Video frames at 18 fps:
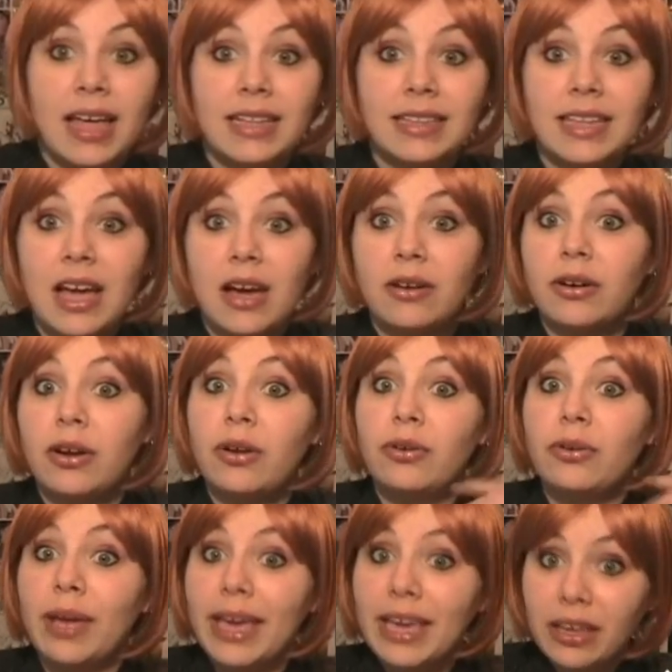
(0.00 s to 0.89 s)
Now,
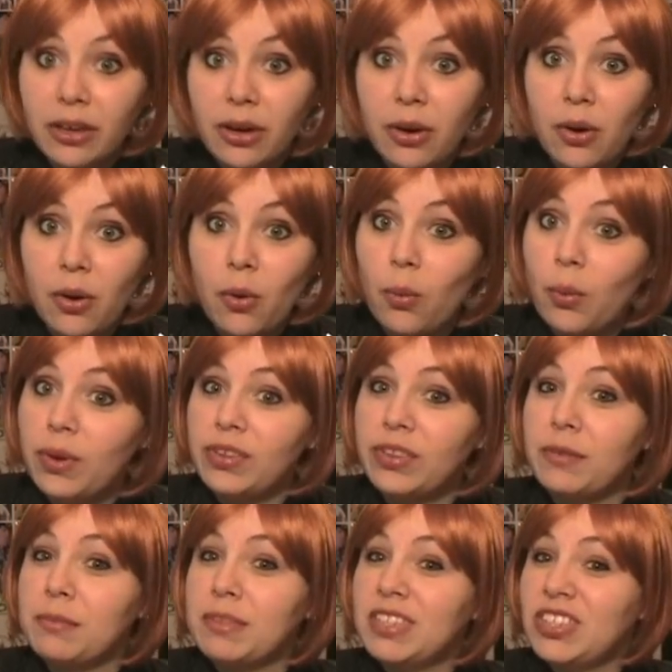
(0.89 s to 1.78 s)
Reiko
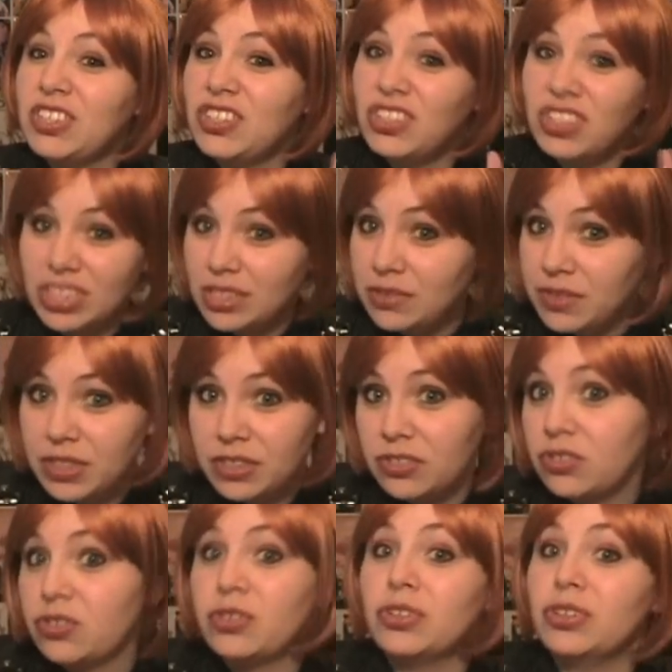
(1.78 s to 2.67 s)
was a
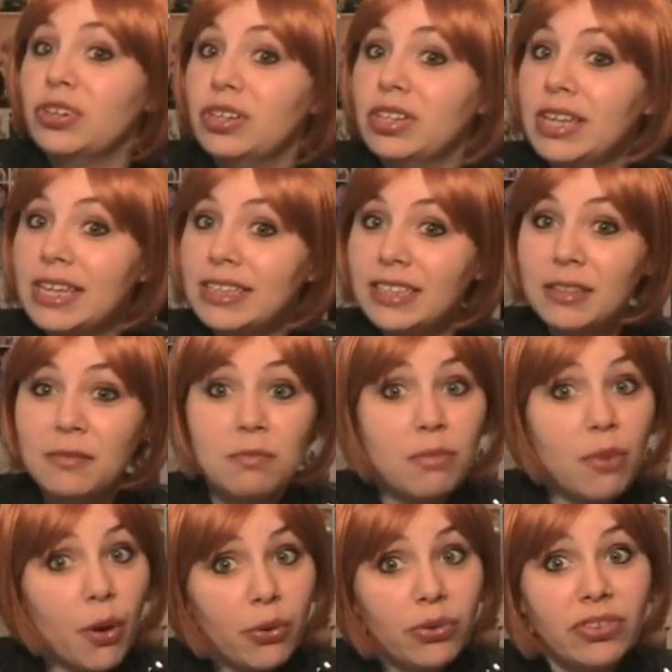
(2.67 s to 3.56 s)
mischievous girl and did
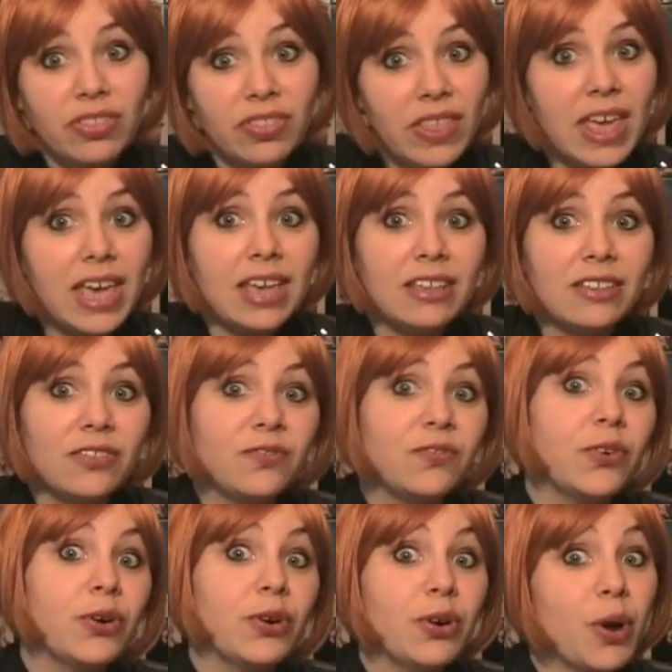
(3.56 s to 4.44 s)
most things
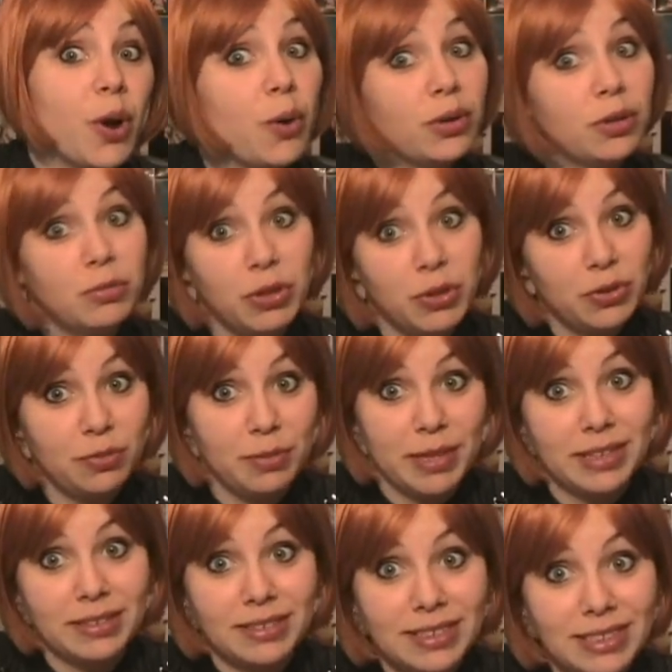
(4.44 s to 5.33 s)
for her own
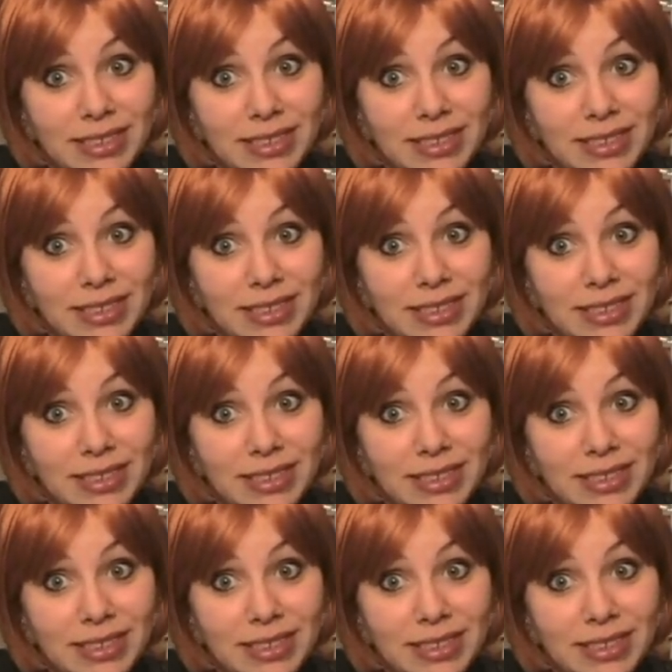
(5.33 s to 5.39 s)
amusement.